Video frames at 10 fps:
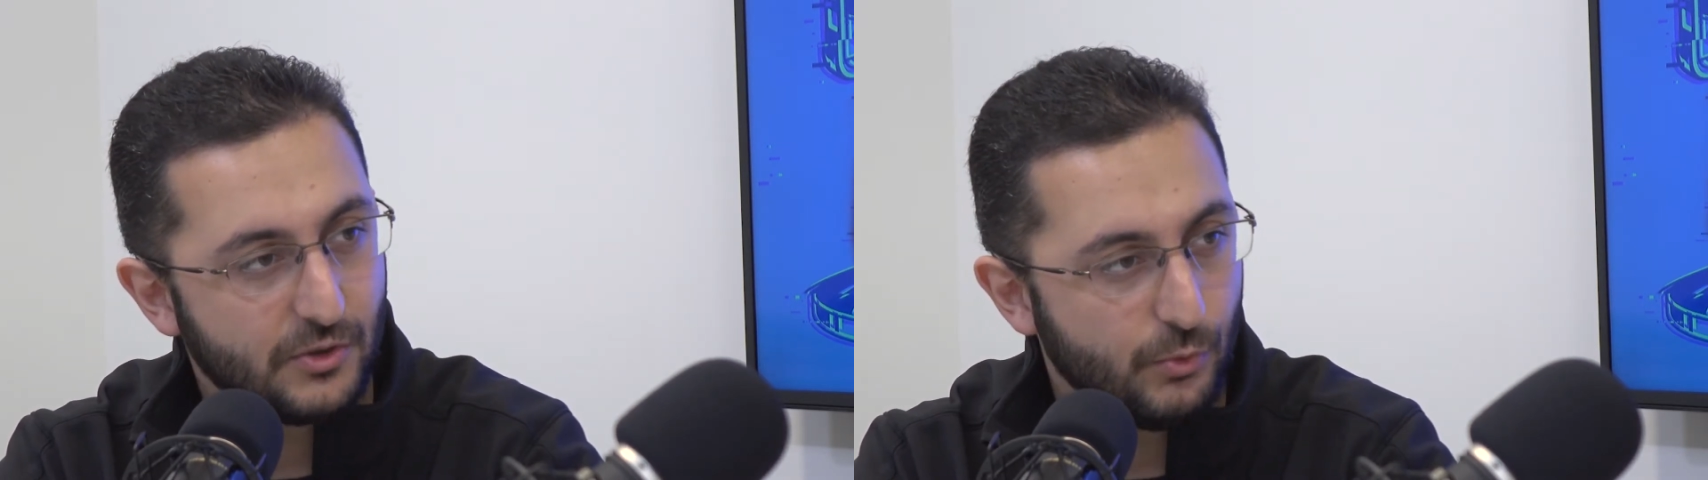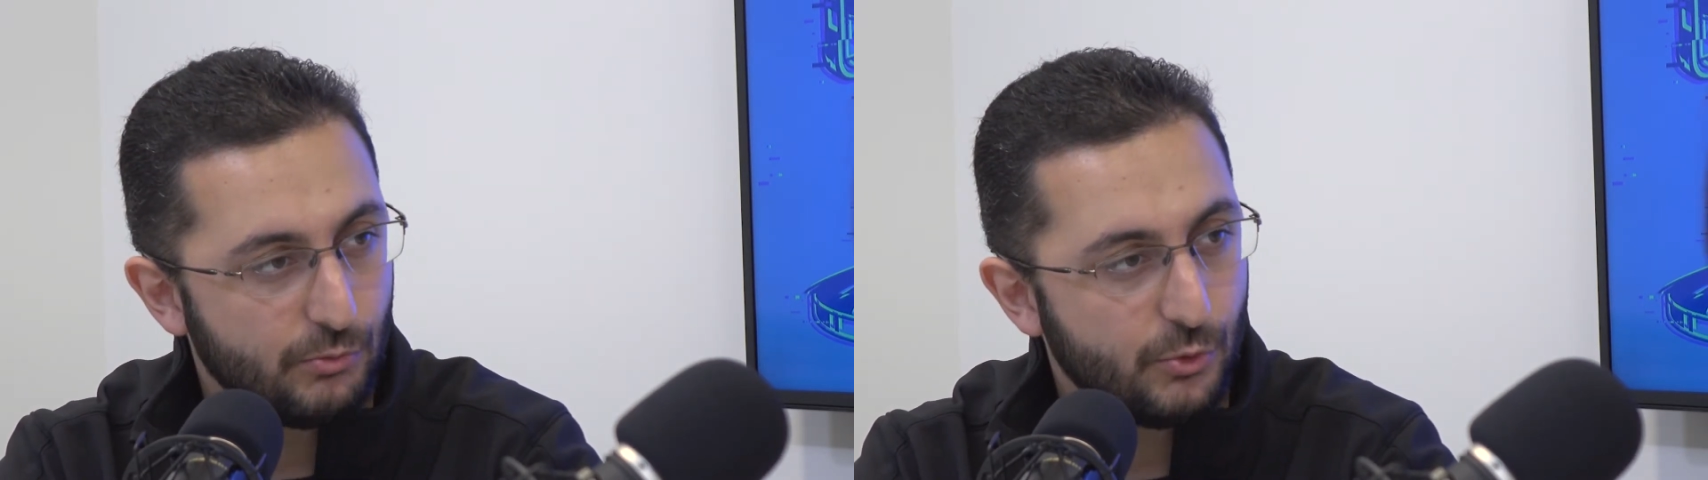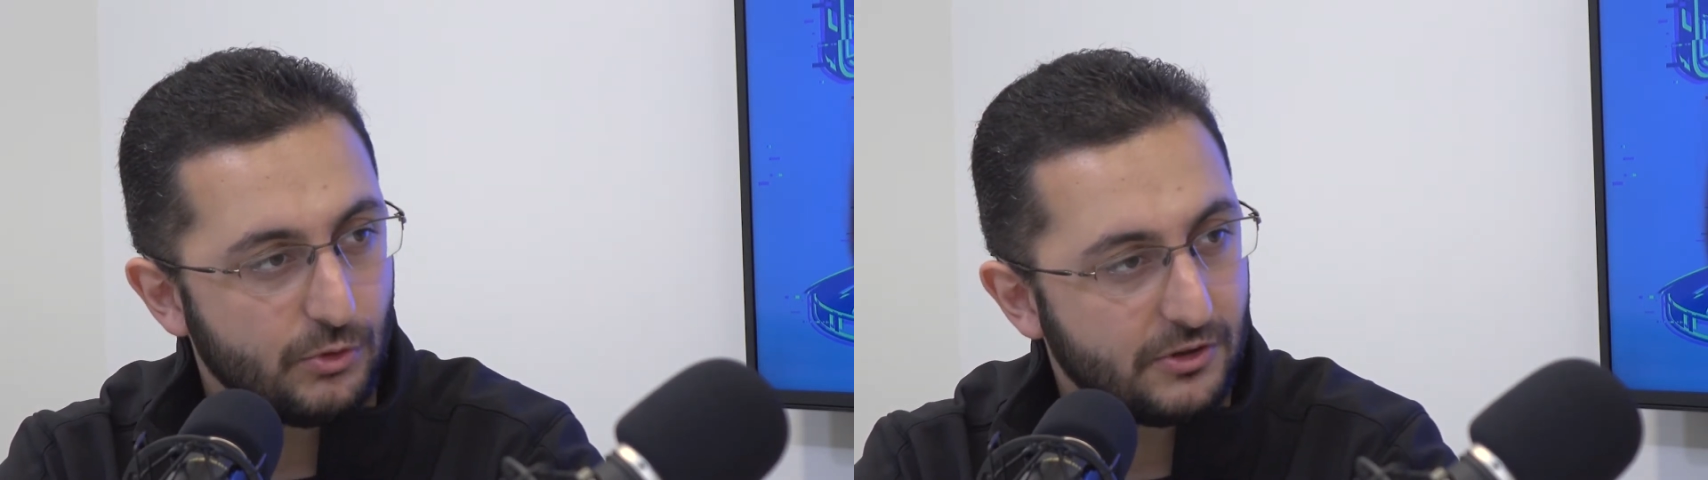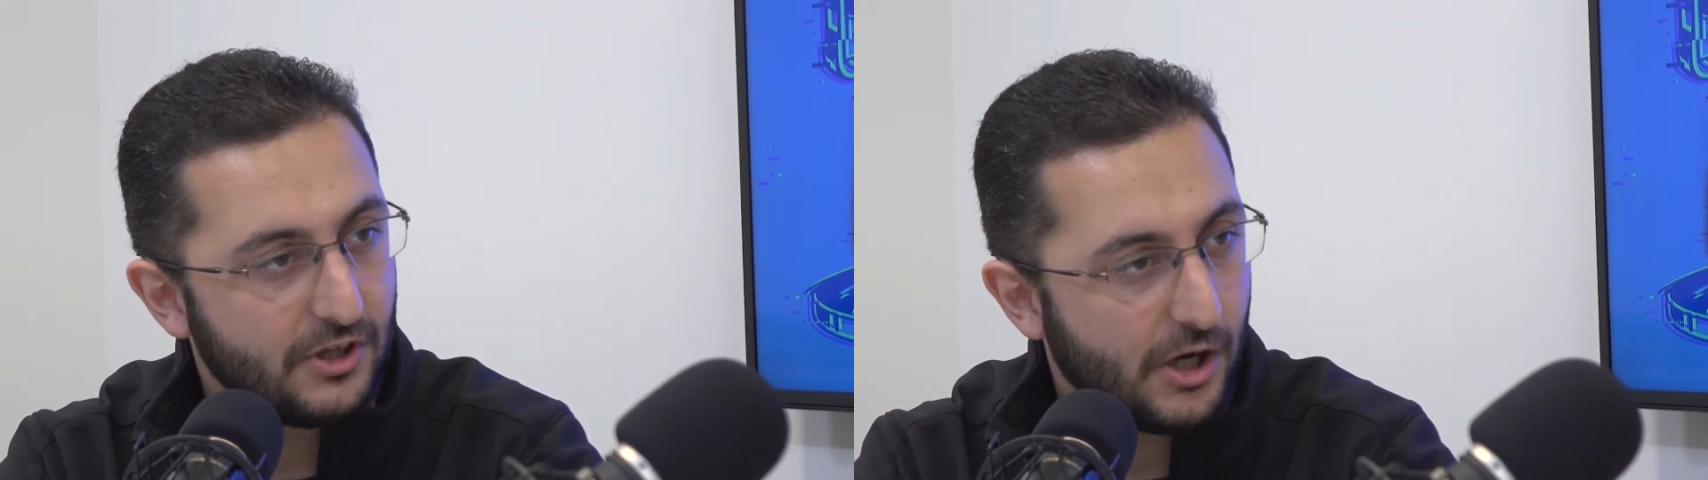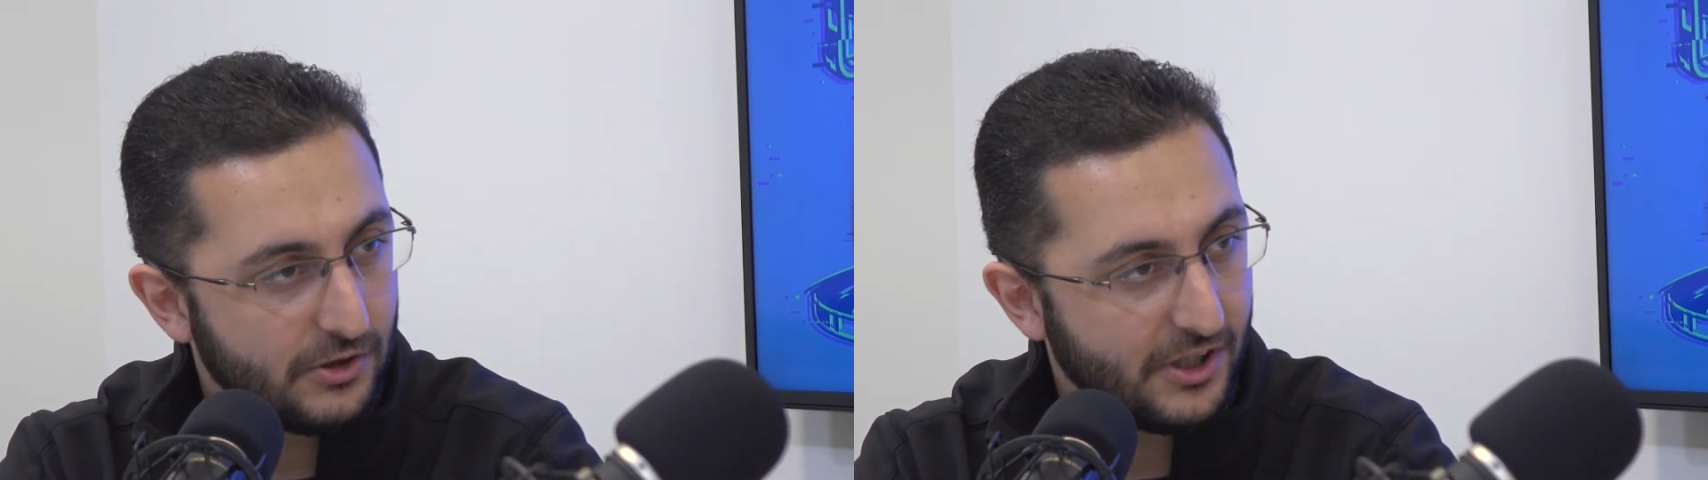right, when we look
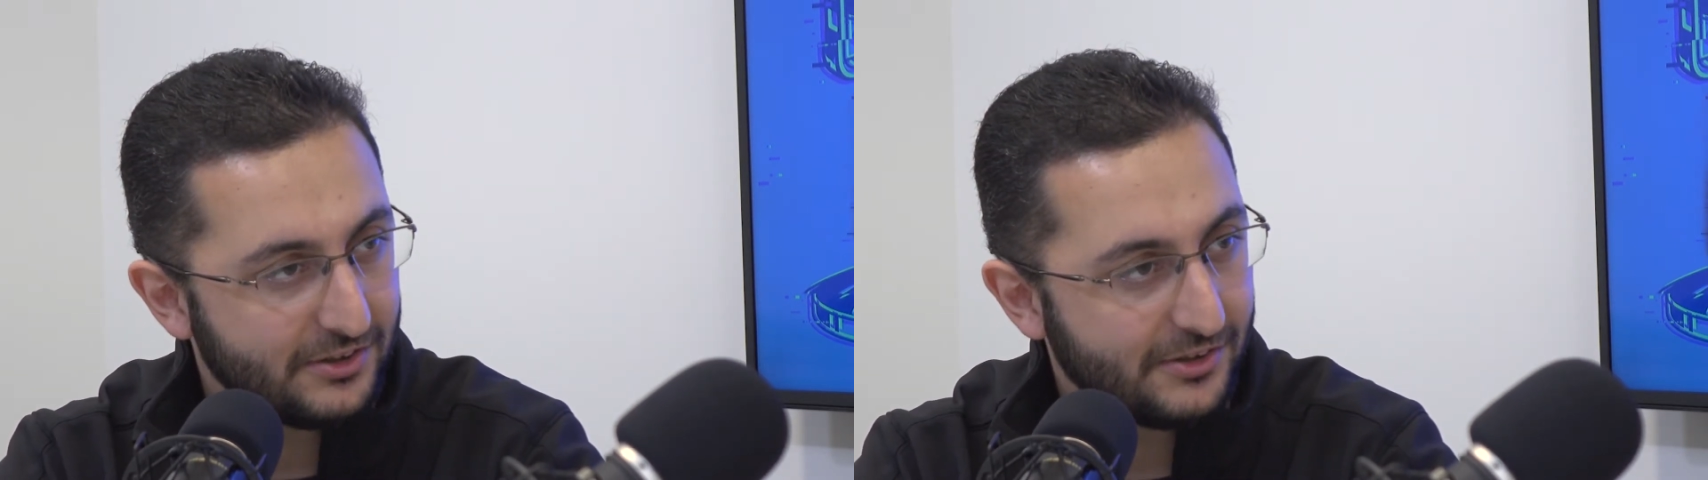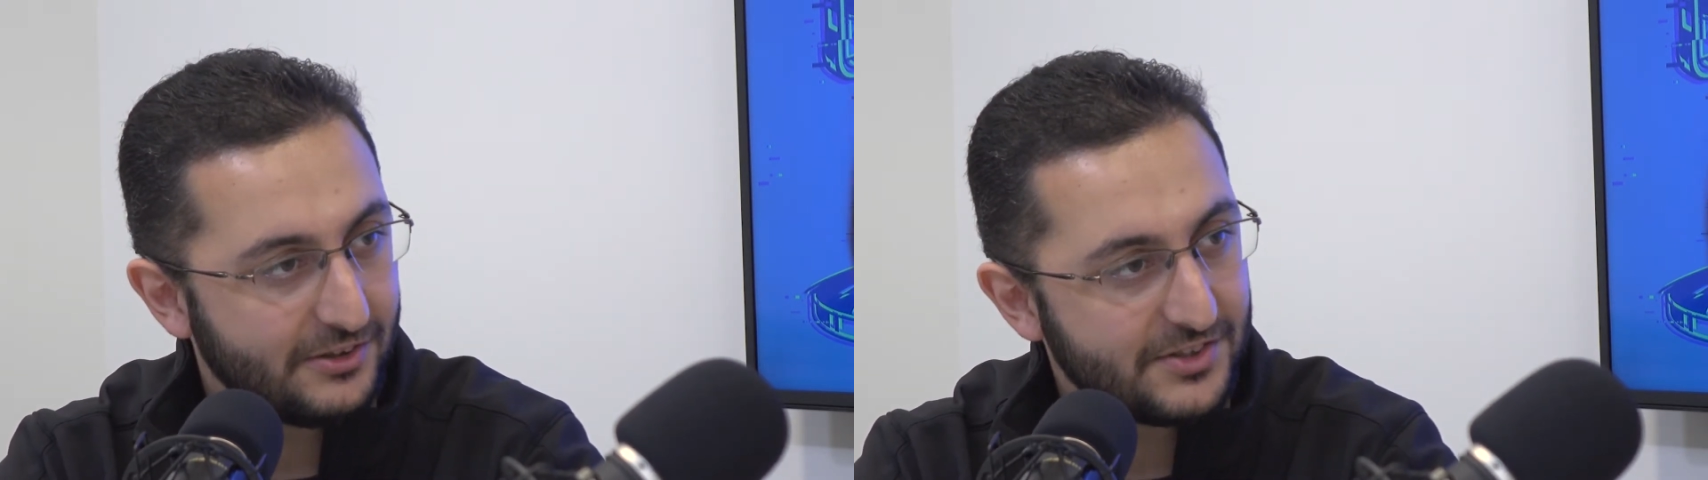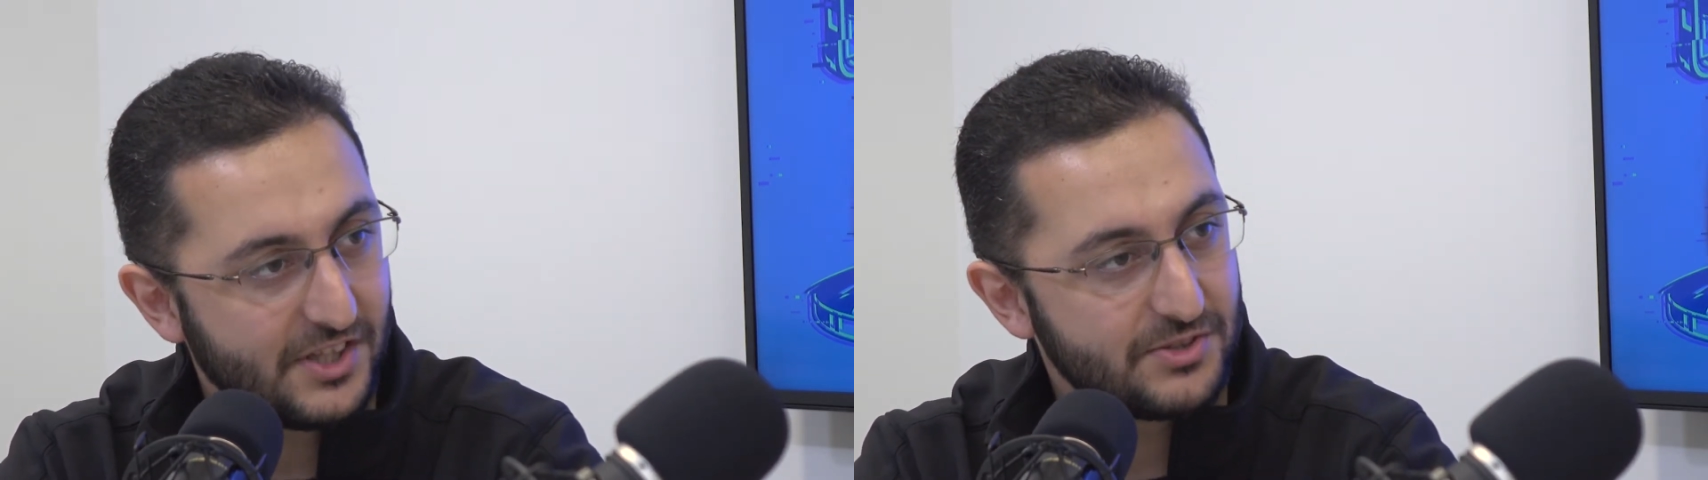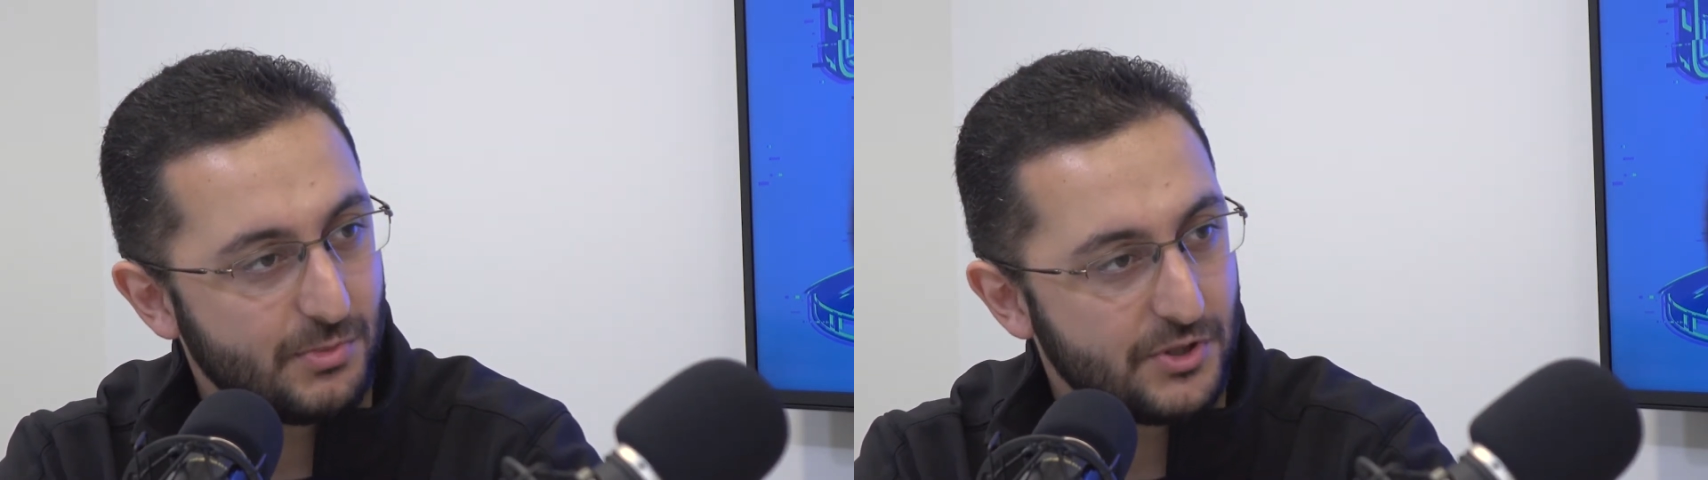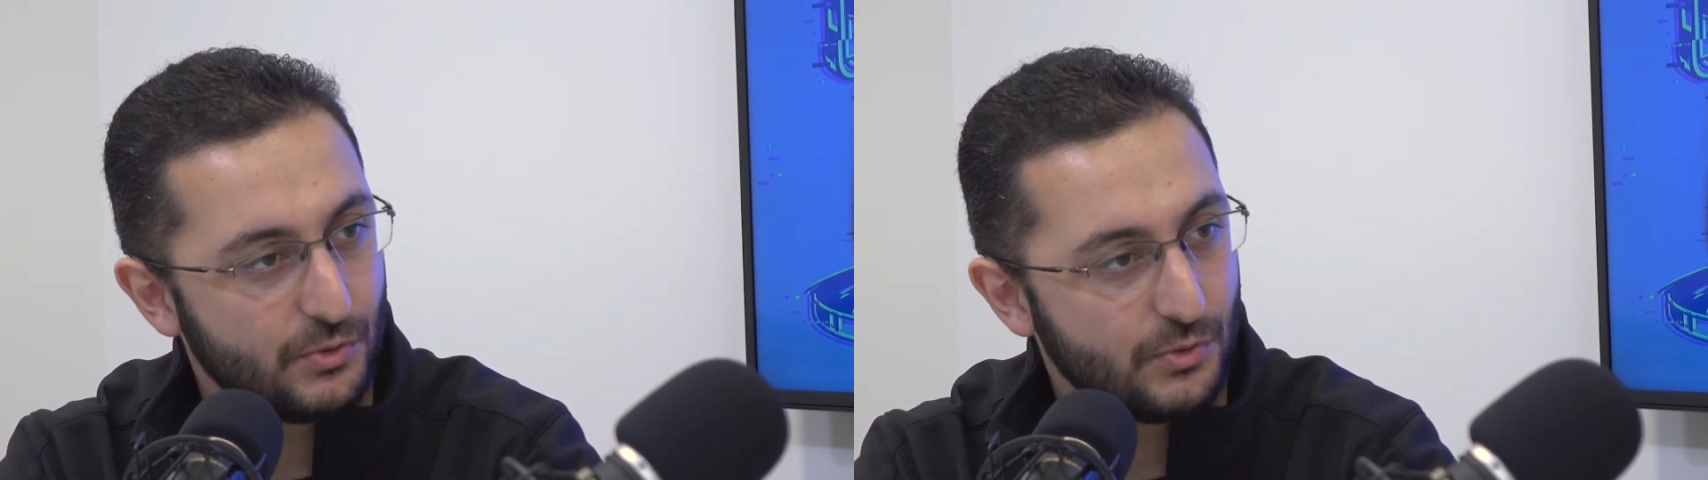at our technical assessments,